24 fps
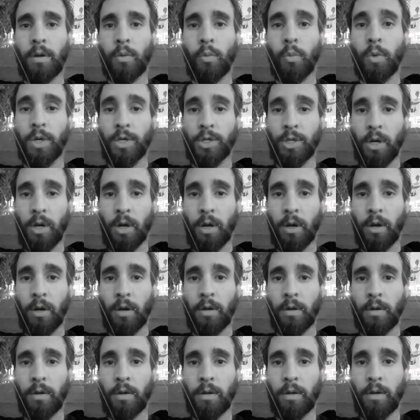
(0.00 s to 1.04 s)
which
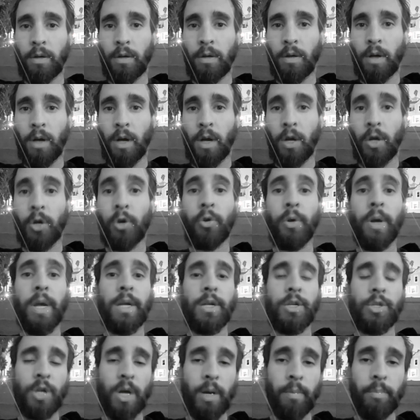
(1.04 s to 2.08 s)
are a
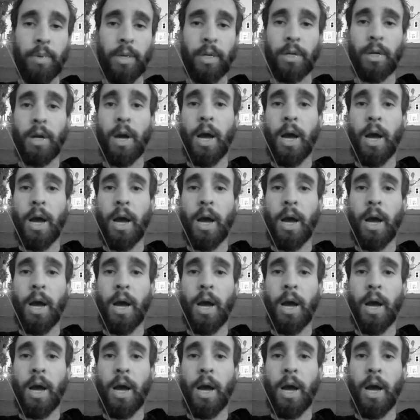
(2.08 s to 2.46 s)
great jump in